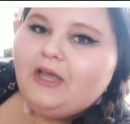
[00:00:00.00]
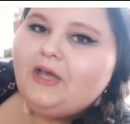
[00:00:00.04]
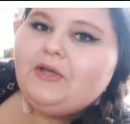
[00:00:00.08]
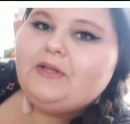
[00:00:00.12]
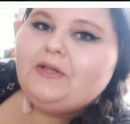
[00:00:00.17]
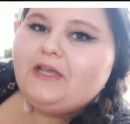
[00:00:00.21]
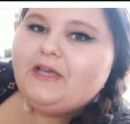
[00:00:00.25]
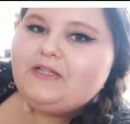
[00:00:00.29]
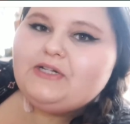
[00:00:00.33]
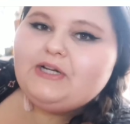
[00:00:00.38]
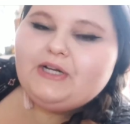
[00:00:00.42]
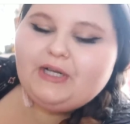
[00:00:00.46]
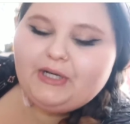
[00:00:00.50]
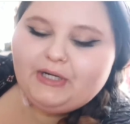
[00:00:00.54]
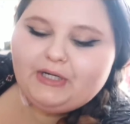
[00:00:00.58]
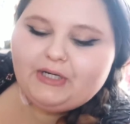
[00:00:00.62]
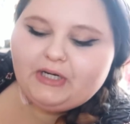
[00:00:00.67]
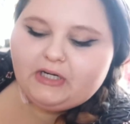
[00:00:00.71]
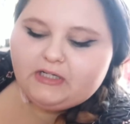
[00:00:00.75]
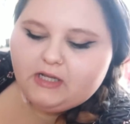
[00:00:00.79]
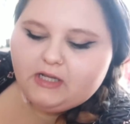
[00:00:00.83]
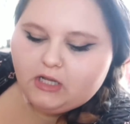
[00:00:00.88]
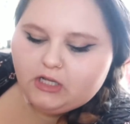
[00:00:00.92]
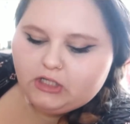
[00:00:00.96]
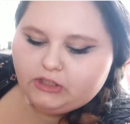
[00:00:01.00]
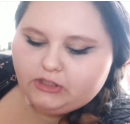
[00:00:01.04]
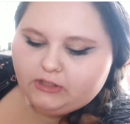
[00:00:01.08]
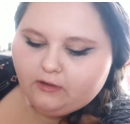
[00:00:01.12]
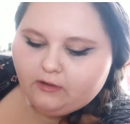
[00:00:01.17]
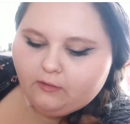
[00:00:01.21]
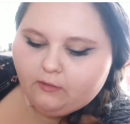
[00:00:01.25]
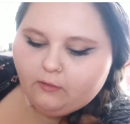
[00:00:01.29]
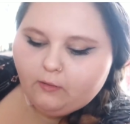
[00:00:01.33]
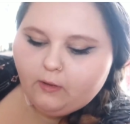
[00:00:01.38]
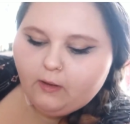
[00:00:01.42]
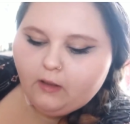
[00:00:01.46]
your legs are gonna hurt.
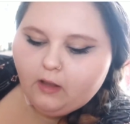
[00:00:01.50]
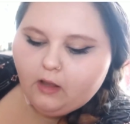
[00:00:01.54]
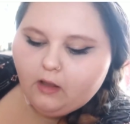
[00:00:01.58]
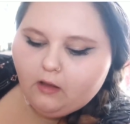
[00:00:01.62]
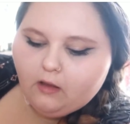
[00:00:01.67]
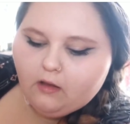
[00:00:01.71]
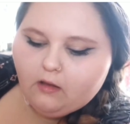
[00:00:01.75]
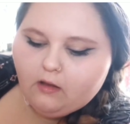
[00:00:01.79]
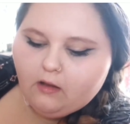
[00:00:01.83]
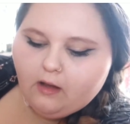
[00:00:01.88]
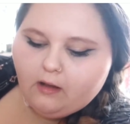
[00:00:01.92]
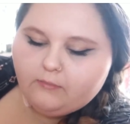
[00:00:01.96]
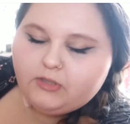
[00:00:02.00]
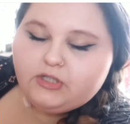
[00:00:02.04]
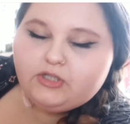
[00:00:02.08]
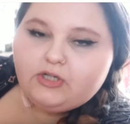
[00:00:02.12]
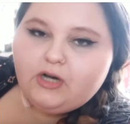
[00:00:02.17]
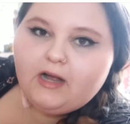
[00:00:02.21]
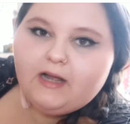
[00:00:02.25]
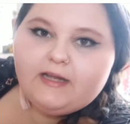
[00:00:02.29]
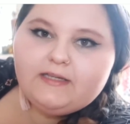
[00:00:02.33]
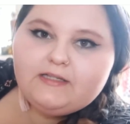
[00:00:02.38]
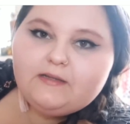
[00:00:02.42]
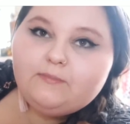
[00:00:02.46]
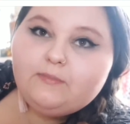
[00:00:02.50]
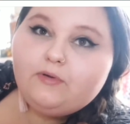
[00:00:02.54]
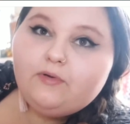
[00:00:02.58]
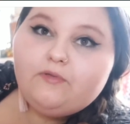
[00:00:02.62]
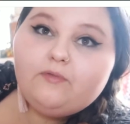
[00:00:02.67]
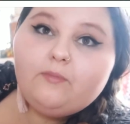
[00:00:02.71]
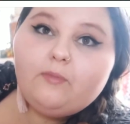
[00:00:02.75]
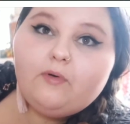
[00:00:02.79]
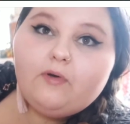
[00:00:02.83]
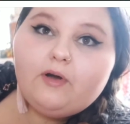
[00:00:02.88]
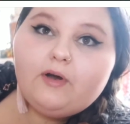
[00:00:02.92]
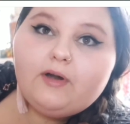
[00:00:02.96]
So I'm just trying to move
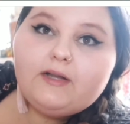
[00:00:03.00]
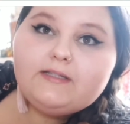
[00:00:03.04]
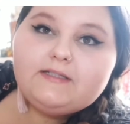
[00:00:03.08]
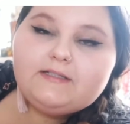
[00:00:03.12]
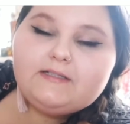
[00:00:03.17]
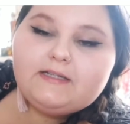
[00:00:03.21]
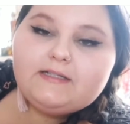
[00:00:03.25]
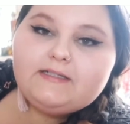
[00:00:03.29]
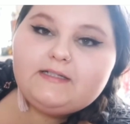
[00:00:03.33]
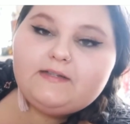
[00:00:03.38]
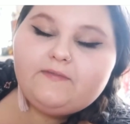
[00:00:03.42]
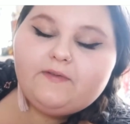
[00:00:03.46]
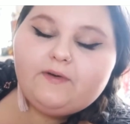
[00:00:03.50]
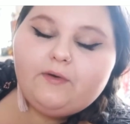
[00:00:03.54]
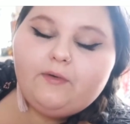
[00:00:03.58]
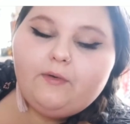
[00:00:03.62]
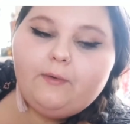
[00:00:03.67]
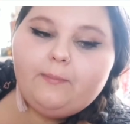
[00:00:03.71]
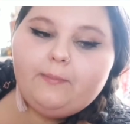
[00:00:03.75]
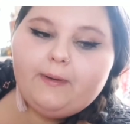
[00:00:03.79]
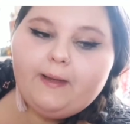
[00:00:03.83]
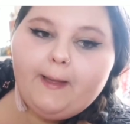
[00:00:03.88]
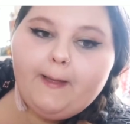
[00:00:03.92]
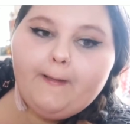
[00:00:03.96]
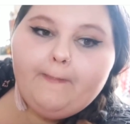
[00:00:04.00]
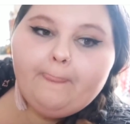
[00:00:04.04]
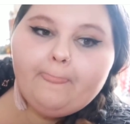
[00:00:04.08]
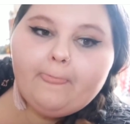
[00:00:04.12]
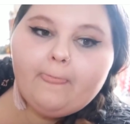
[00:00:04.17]
more. It's difficult, but